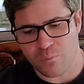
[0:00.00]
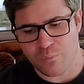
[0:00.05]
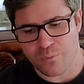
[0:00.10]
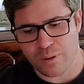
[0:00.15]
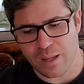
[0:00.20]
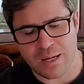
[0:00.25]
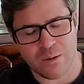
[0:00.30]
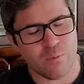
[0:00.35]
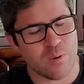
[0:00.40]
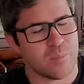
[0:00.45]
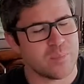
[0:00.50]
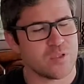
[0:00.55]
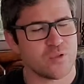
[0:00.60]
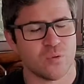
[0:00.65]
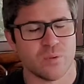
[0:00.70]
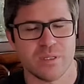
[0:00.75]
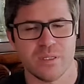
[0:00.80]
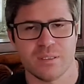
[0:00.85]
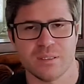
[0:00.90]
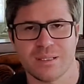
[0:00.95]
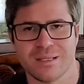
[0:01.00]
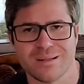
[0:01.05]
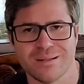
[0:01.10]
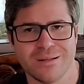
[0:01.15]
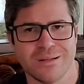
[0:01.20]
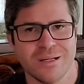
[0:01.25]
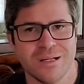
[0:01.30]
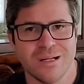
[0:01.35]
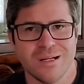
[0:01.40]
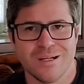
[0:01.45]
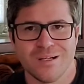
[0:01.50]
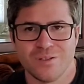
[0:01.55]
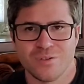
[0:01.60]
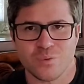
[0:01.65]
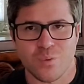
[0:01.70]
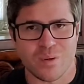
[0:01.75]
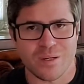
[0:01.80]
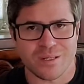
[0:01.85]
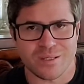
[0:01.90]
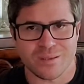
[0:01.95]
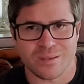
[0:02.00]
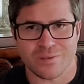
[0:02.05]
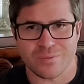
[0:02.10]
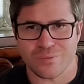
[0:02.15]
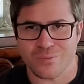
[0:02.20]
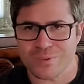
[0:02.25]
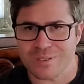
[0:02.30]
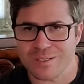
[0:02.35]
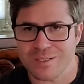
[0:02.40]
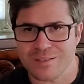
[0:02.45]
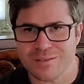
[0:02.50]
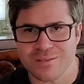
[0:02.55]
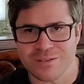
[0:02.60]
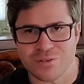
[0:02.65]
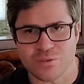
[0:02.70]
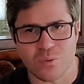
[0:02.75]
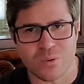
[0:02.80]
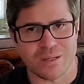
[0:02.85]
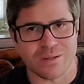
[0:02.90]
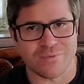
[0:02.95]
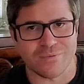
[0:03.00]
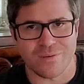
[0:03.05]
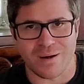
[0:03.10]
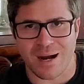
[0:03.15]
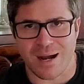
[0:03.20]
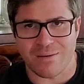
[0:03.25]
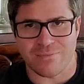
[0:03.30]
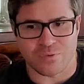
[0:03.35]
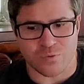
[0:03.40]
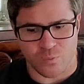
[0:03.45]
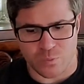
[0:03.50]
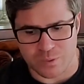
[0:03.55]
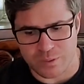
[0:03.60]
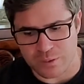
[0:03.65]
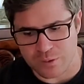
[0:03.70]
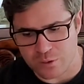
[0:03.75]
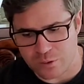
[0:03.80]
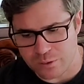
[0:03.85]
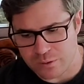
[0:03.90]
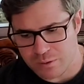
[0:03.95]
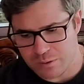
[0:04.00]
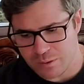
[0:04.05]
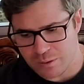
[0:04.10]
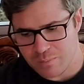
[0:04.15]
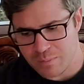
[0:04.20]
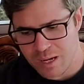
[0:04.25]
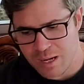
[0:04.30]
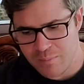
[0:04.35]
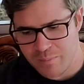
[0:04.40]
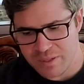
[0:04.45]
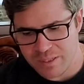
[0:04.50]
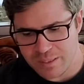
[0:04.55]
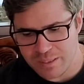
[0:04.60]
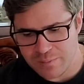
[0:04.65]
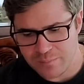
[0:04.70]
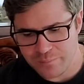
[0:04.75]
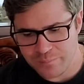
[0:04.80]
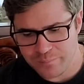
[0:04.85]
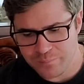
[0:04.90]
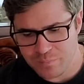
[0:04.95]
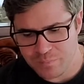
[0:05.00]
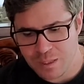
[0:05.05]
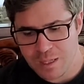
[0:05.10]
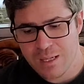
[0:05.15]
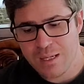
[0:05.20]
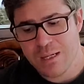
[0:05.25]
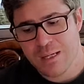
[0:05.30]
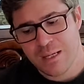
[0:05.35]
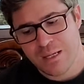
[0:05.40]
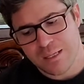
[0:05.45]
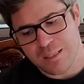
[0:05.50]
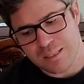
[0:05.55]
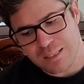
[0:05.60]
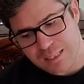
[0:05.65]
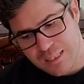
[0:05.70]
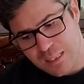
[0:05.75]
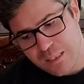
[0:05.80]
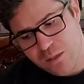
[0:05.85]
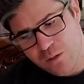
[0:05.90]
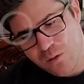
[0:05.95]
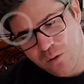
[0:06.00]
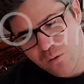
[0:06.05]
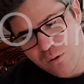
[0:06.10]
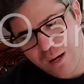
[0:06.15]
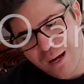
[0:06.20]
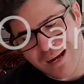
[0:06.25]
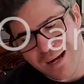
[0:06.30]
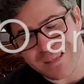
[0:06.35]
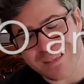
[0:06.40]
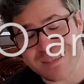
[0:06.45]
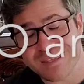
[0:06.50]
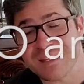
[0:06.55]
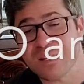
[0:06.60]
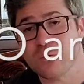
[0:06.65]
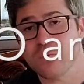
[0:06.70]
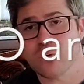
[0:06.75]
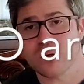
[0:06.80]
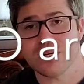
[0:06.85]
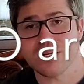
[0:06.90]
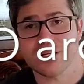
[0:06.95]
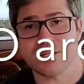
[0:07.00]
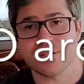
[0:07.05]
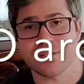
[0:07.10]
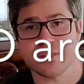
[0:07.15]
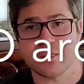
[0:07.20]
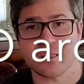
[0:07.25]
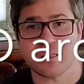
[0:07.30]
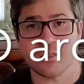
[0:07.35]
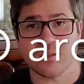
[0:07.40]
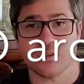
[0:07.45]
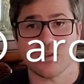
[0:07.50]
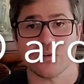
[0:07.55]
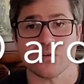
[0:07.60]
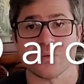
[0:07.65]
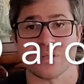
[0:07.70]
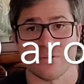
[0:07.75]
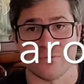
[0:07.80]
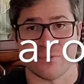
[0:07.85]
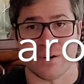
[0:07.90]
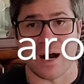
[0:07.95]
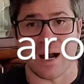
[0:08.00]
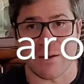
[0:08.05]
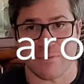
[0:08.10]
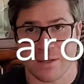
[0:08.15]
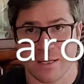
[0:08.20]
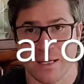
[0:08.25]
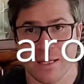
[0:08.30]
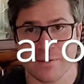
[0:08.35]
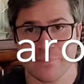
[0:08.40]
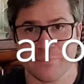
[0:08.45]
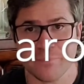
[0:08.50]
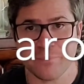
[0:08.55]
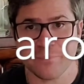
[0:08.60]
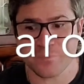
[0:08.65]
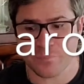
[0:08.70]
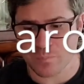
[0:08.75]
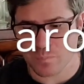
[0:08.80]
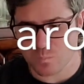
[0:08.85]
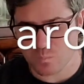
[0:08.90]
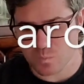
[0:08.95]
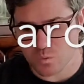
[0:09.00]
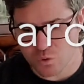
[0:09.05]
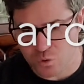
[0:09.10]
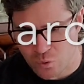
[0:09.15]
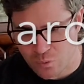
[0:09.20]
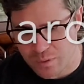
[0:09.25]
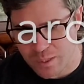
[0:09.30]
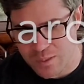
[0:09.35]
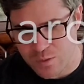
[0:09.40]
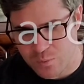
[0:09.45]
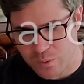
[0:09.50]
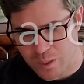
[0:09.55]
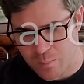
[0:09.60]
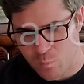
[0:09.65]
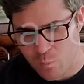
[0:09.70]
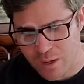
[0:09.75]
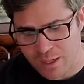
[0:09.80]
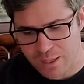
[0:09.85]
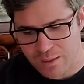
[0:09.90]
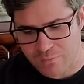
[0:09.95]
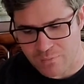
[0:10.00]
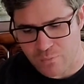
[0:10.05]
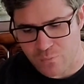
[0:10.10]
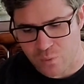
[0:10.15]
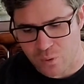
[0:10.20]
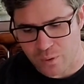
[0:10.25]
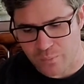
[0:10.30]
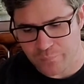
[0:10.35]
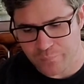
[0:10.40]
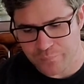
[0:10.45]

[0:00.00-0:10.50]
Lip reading: Anywhere between like 23 to 25 is really good in my opinion. Neo, I think we're going to see 35 again, so that's what I'm waiting for.